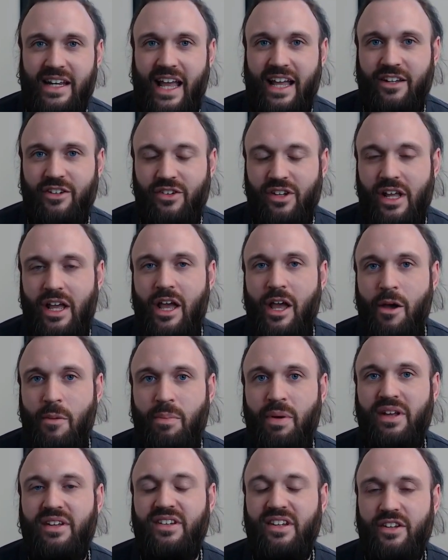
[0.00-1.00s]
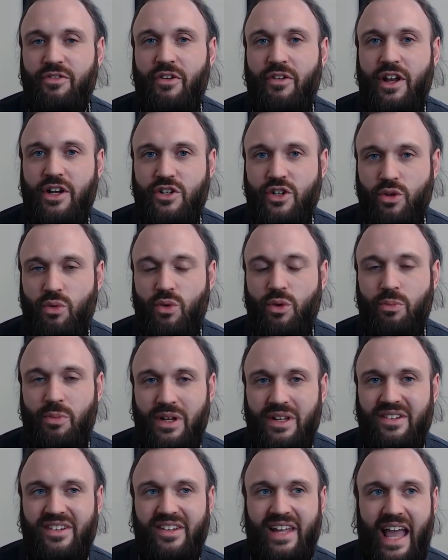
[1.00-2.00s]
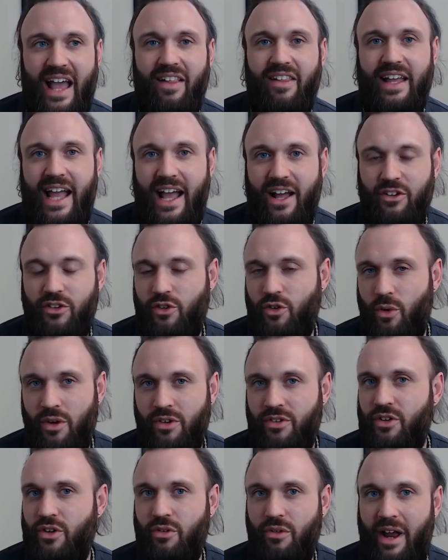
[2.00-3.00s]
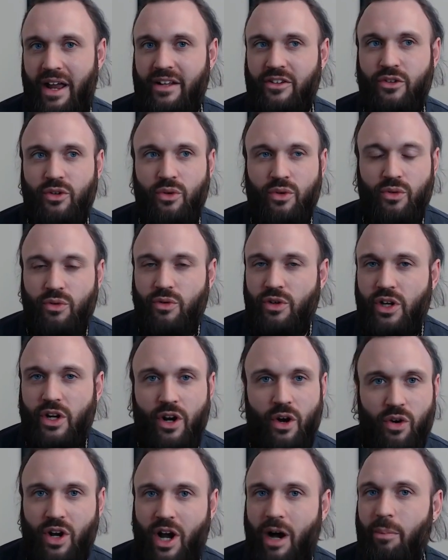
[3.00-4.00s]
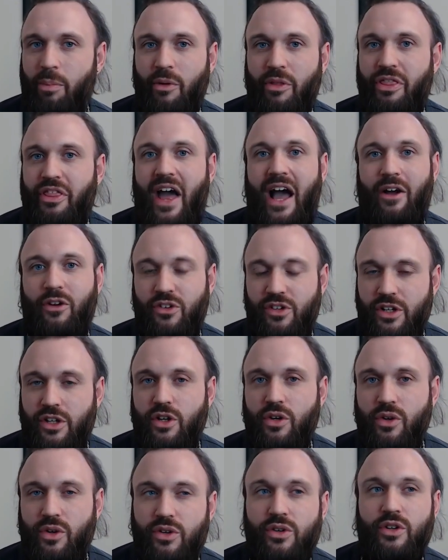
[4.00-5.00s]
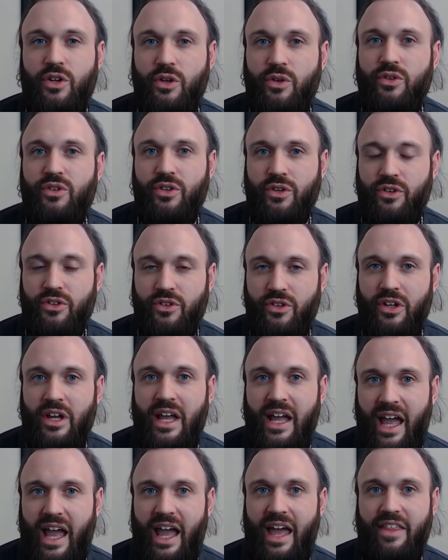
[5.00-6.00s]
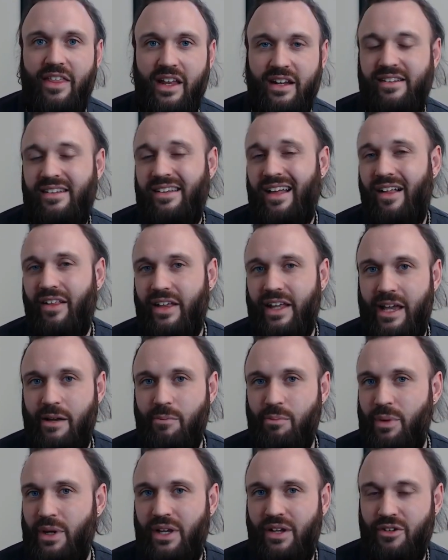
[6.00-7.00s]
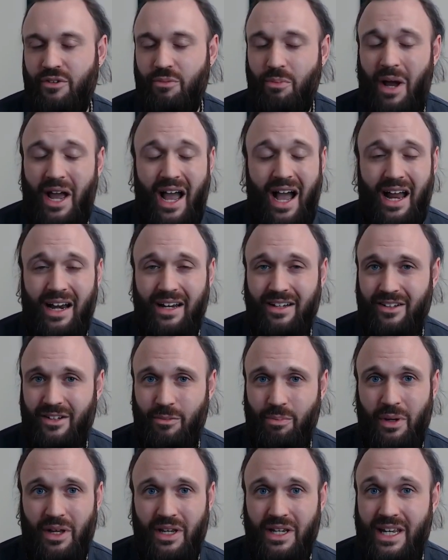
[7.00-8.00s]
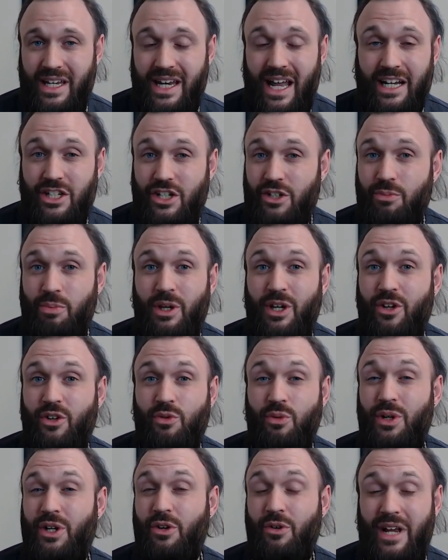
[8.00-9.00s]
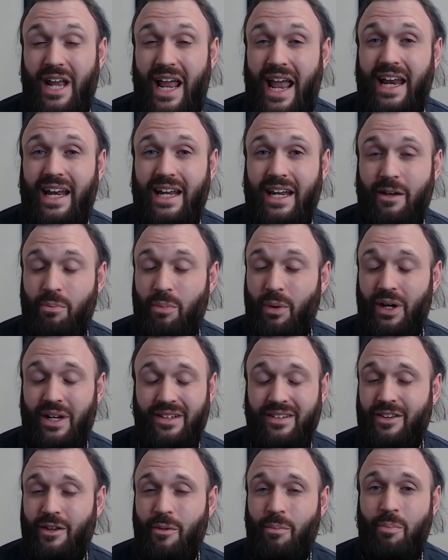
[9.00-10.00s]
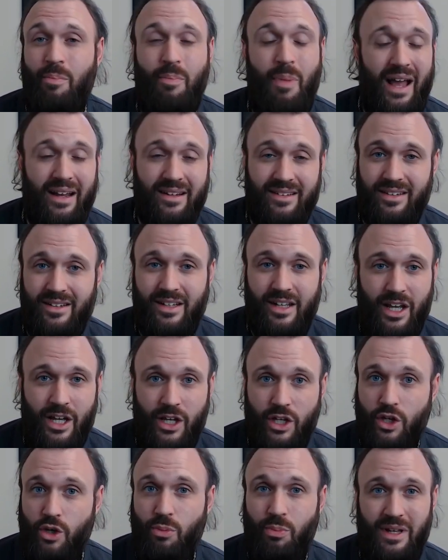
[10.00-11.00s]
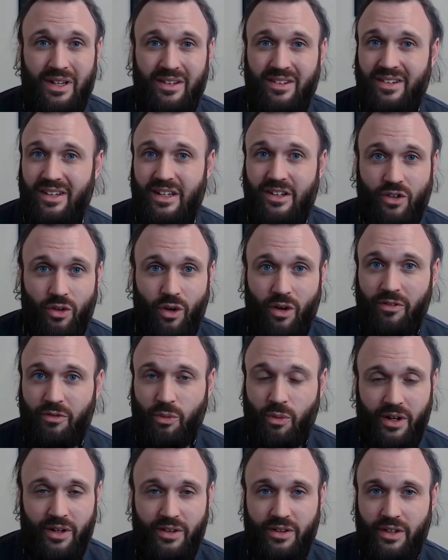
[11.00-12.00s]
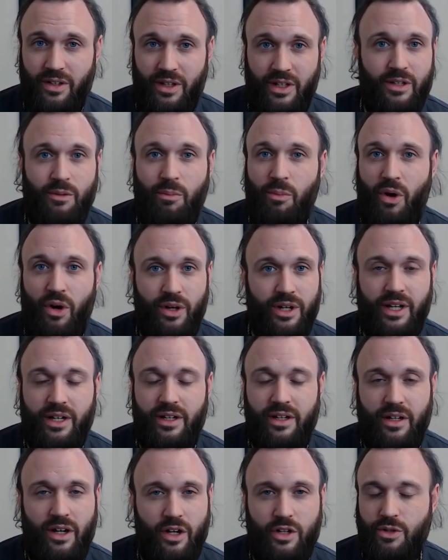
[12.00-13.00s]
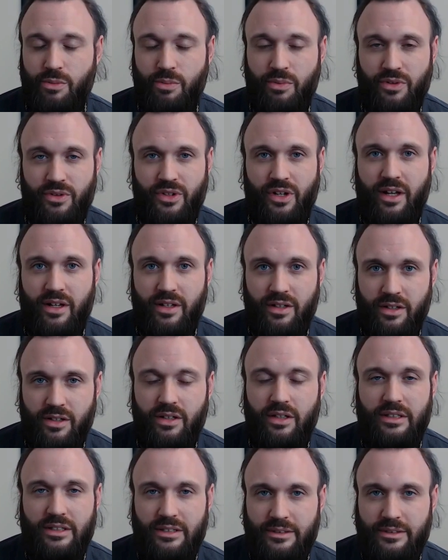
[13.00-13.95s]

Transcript: The next business venture will be scaling out Source Correct to you know a couple thousand u- users and then selling it because my honest opinion, not just because we created it, but it's the best UPC software in the in the market, hundred percent.